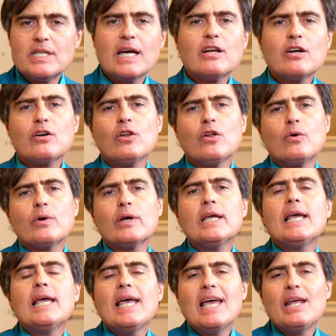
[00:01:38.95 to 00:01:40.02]
that are lower
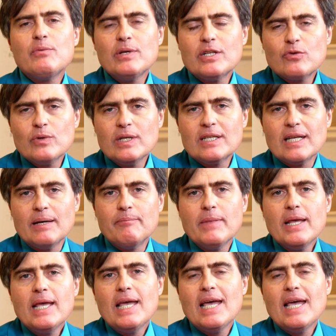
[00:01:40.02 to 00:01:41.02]
and we treat them.